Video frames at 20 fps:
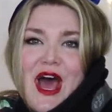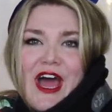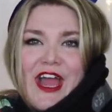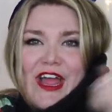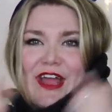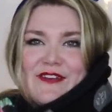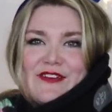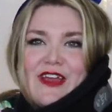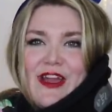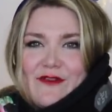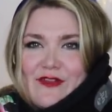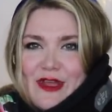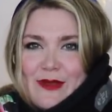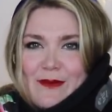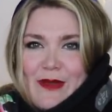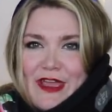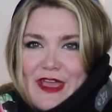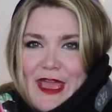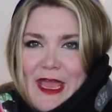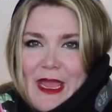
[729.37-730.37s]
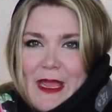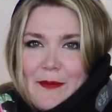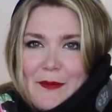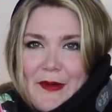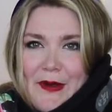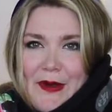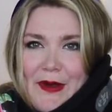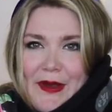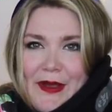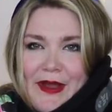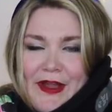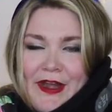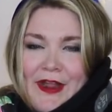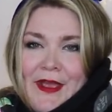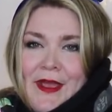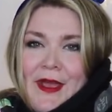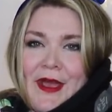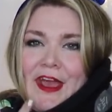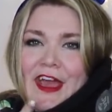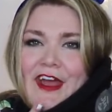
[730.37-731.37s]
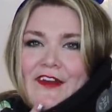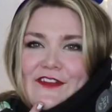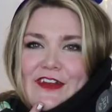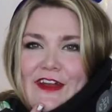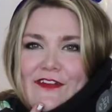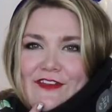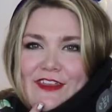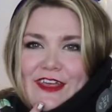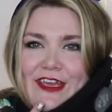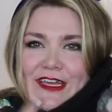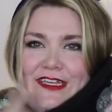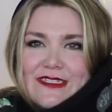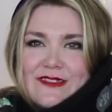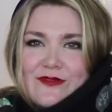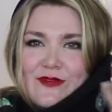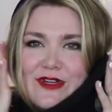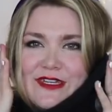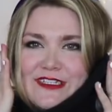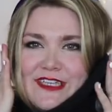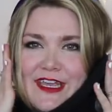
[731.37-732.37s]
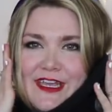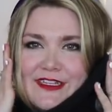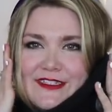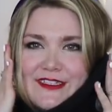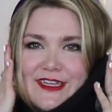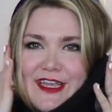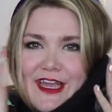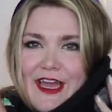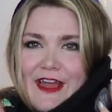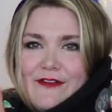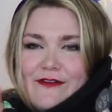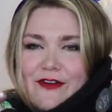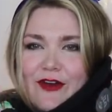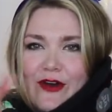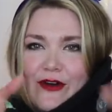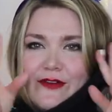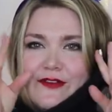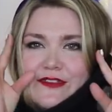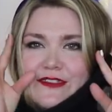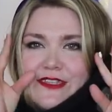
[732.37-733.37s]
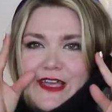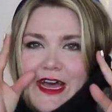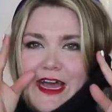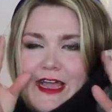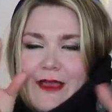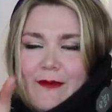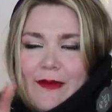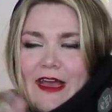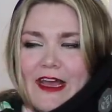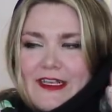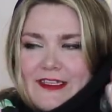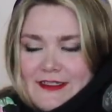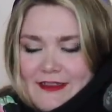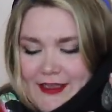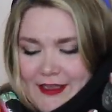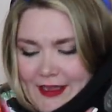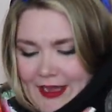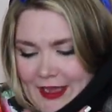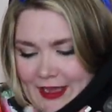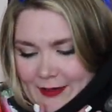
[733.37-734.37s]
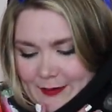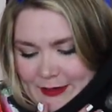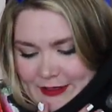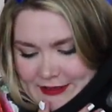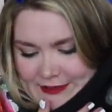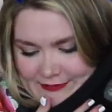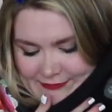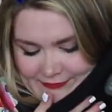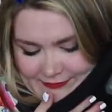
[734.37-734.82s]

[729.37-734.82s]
I have to have like my cape on, have to have this, noise canceling headphones, eye mask, like I am a,